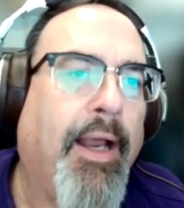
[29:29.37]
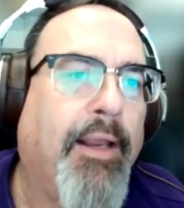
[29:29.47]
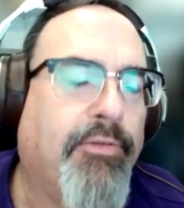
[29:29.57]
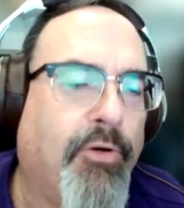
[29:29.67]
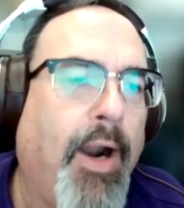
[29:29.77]

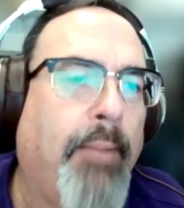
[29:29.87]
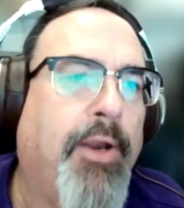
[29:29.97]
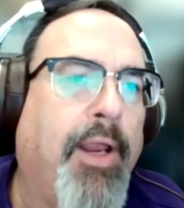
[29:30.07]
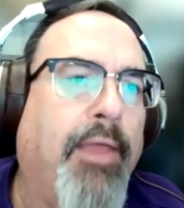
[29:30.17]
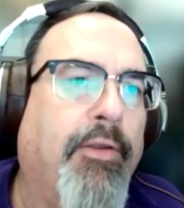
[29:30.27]
scrap
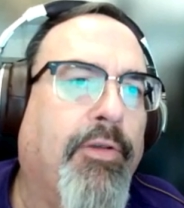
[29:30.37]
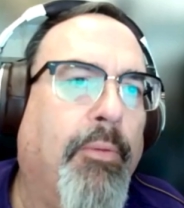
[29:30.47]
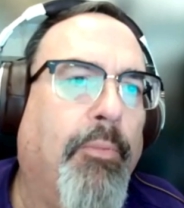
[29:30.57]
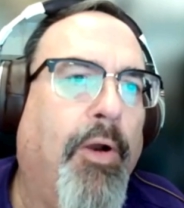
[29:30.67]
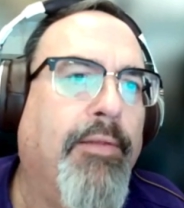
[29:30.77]
together
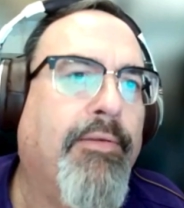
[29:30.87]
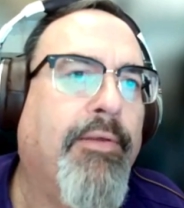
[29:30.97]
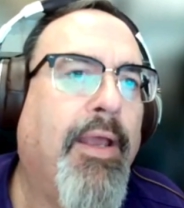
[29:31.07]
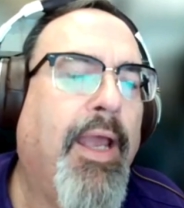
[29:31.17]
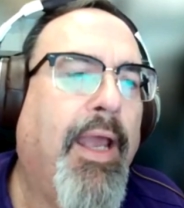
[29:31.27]
some
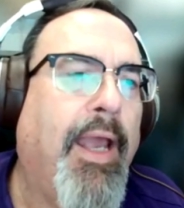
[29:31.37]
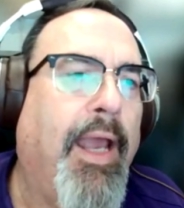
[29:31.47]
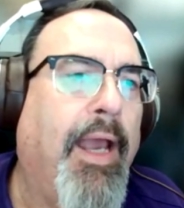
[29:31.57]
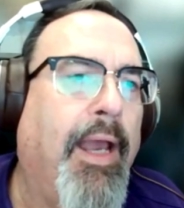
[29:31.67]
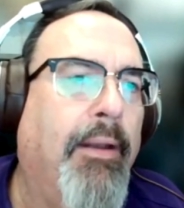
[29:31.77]
runs,
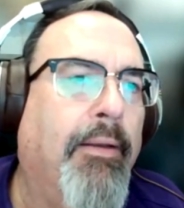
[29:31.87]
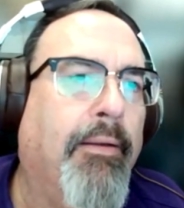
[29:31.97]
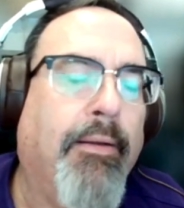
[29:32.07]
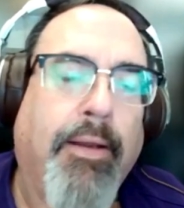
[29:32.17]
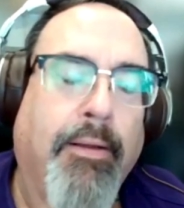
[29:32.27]

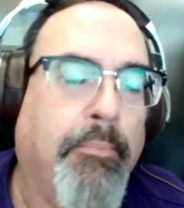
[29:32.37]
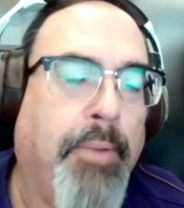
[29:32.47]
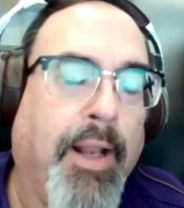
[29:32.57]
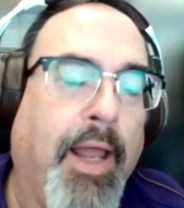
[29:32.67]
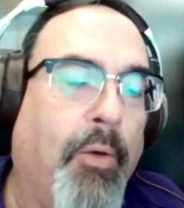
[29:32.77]
and
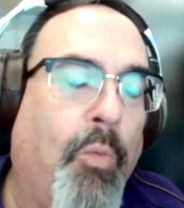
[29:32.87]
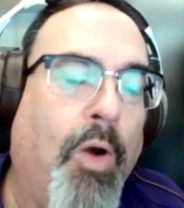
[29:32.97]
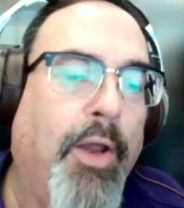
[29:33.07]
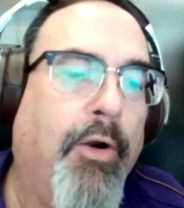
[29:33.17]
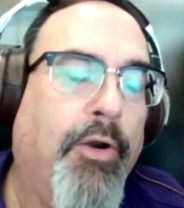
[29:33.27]
be a lot of
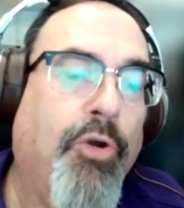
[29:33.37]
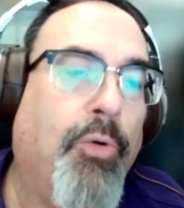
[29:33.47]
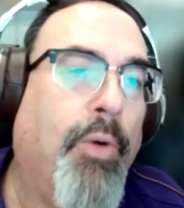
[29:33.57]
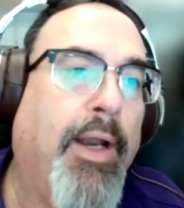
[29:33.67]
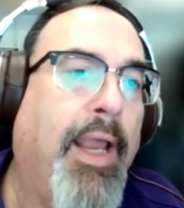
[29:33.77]
1 or
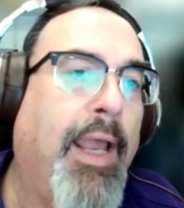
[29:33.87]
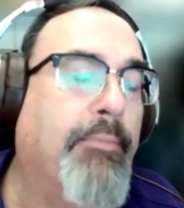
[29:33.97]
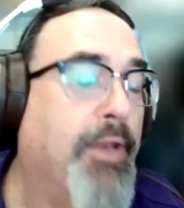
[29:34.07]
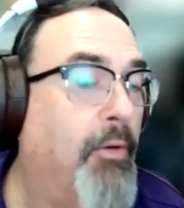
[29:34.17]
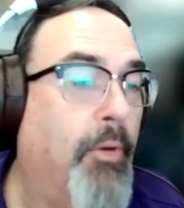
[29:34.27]
2 run
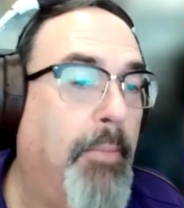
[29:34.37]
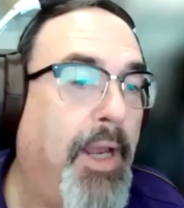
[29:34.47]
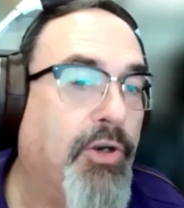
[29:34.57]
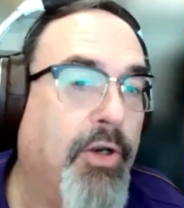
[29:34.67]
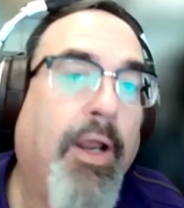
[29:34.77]
games, I would
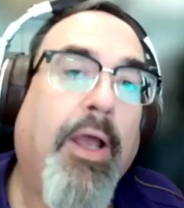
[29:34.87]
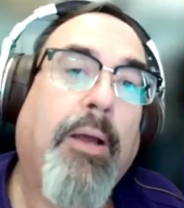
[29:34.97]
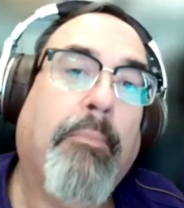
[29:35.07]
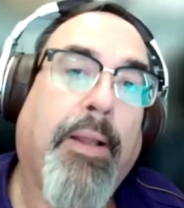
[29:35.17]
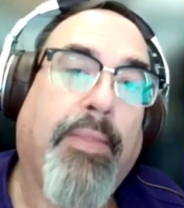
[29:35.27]
imagine,
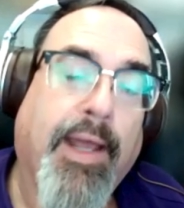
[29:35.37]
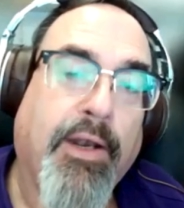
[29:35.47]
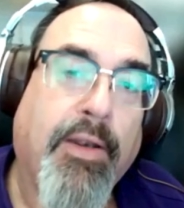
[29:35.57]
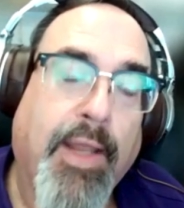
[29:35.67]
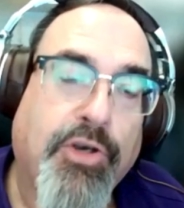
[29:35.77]
but
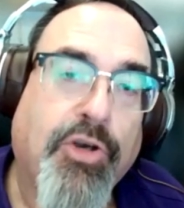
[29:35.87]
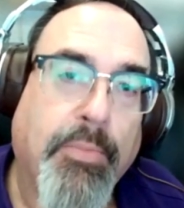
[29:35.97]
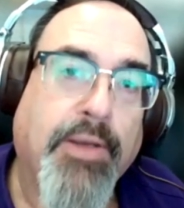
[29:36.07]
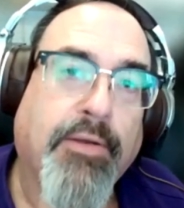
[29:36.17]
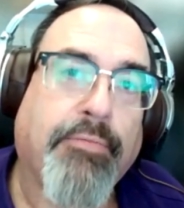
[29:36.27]
that
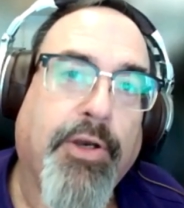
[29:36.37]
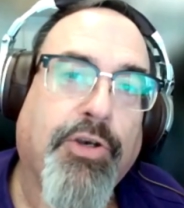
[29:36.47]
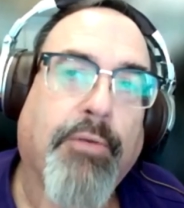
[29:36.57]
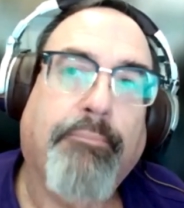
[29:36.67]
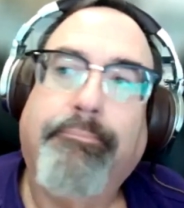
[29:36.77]
should be
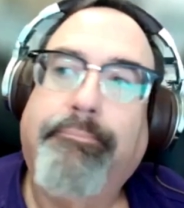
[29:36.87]
sufficient.